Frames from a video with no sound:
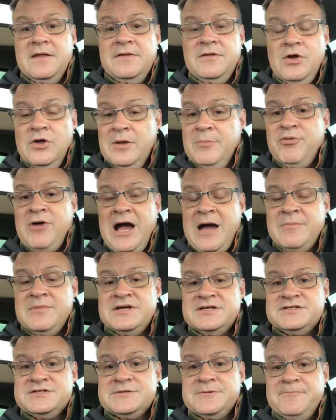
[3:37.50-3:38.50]
The only problem
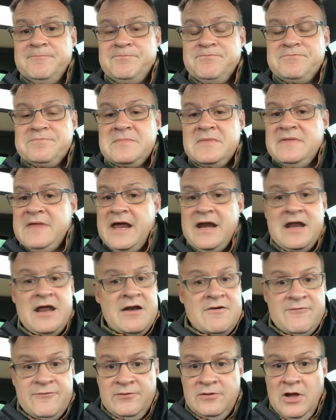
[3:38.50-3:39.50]
is they
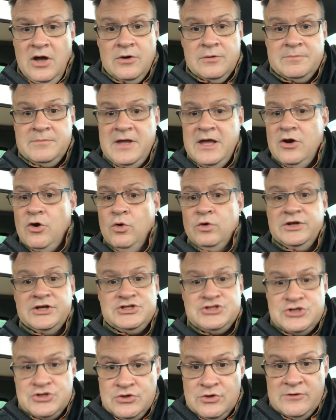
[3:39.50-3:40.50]
didn't float, and
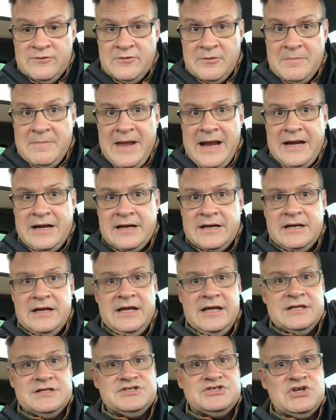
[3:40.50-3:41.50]
only two of them made it.
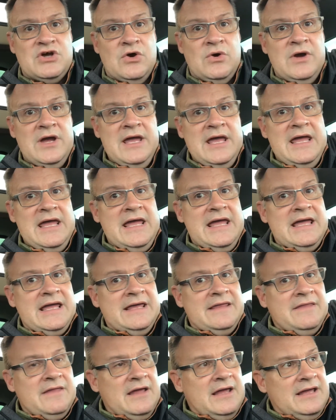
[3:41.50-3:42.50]
And so
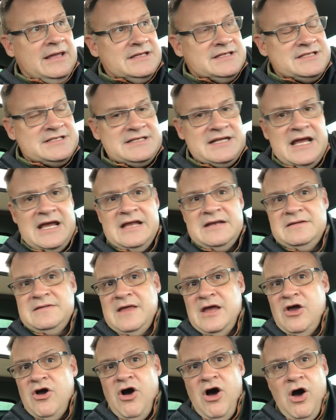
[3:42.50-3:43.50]

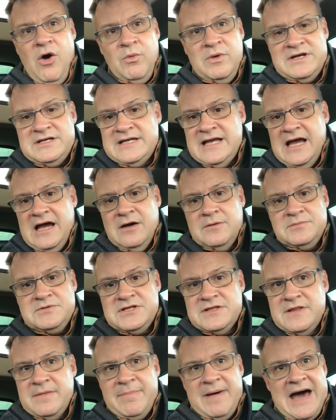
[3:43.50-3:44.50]
instead, they all went down
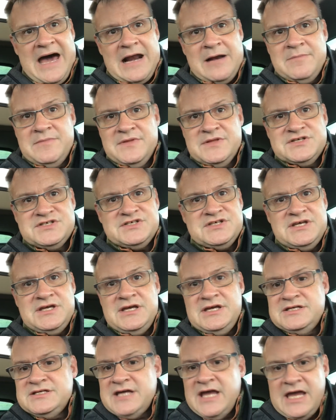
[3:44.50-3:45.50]
to the bottom of the
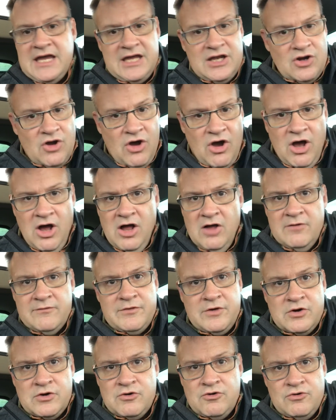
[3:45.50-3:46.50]
sea, taking all of
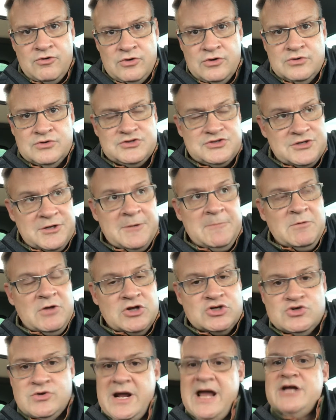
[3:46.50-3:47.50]
their crews
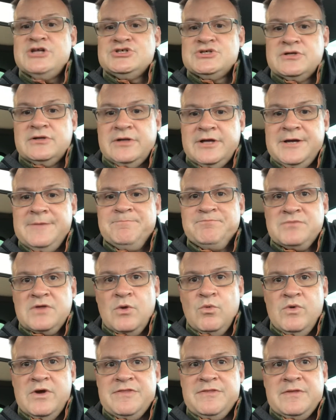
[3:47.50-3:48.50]
tragically
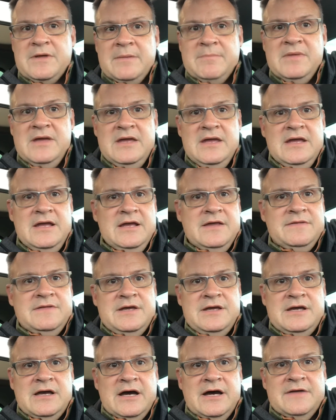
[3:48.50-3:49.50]
with them.
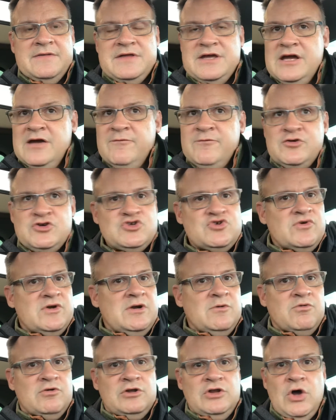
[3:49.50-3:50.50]
The
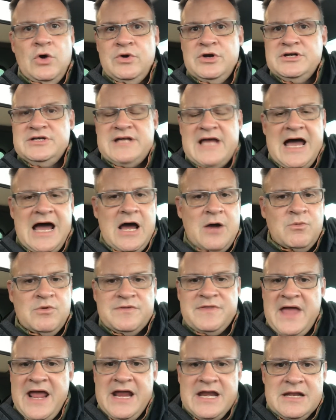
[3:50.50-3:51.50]
infantry were loaded down
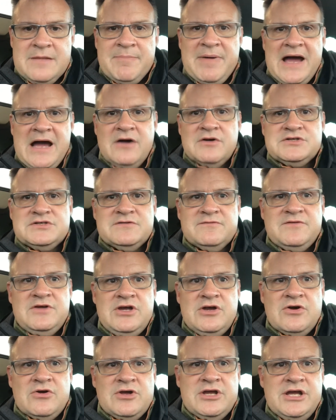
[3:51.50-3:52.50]
with 80 pounds of
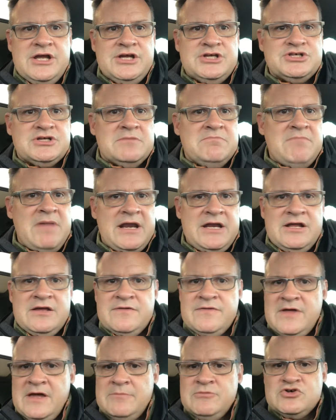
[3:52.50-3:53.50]
gear each, and many
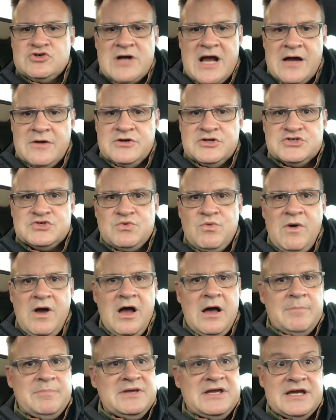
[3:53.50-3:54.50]
of them drowned as
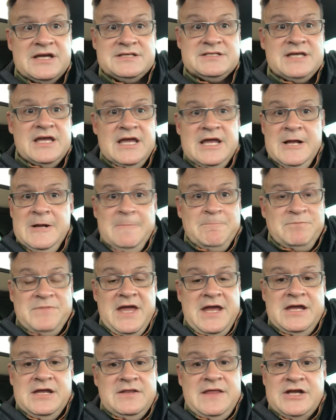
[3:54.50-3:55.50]
well, because
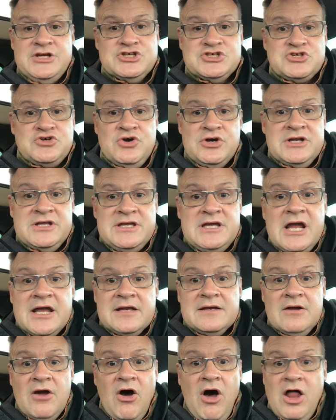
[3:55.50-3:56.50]
they just couldn't
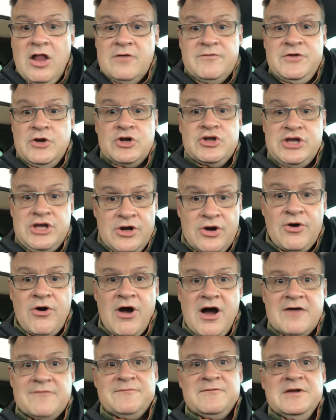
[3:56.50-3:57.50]
get all of their gear
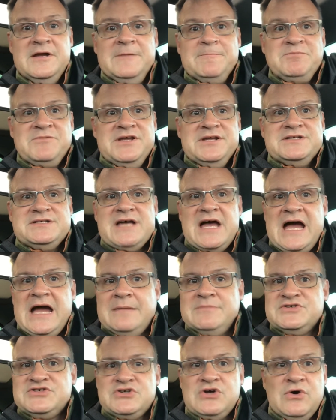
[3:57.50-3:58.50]
off in
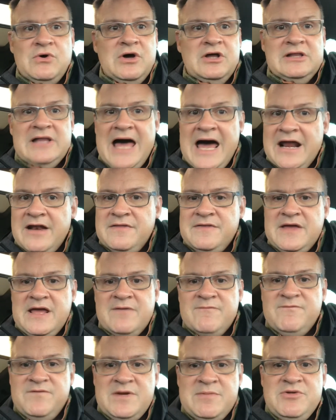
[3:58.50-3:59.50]
time. So a lot of
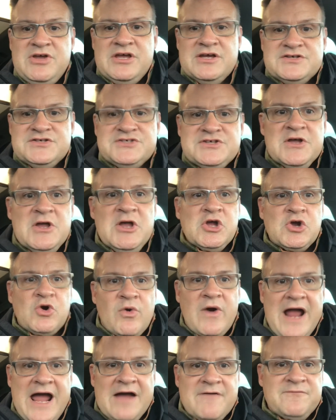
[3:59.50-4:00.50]
the amphibious
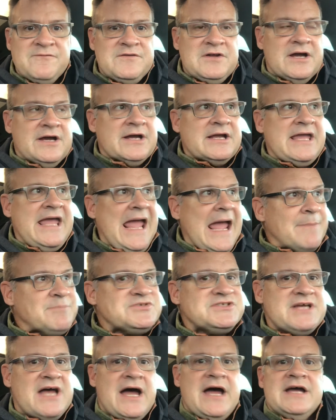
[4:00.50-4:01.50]
craft
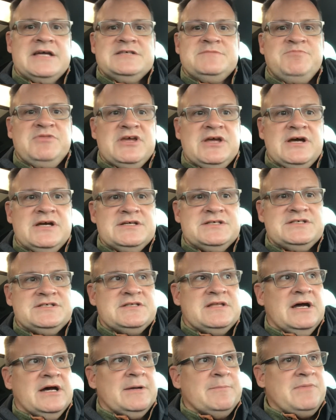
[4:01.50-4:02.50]
capsized
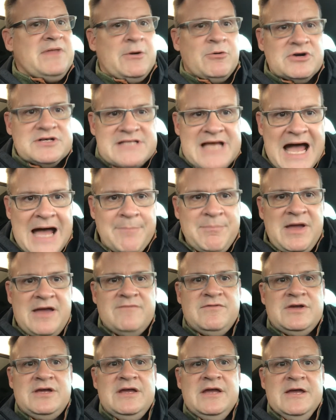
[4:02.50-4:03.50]
because they were top
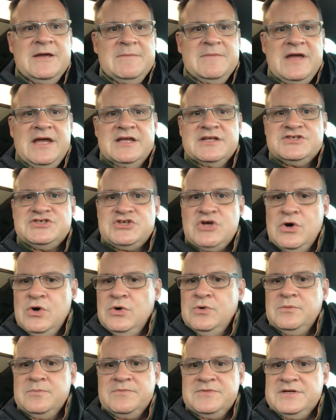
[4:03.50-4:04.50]
heavy, and
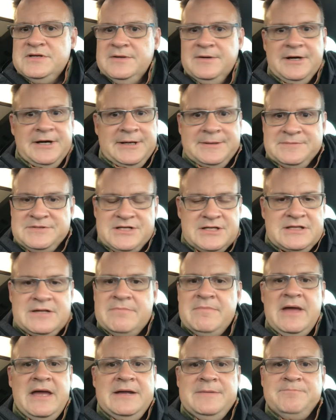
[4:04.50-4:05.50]
so did
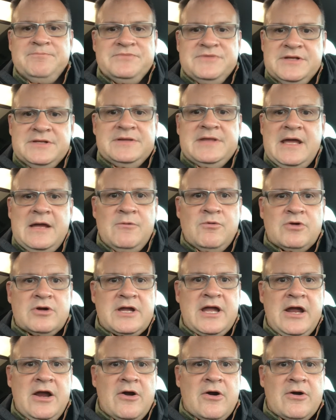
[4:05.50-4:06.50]
the men that they were
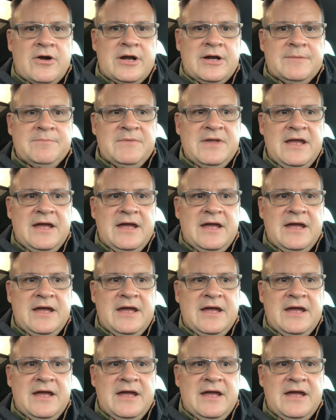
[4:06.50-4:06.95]
carrying.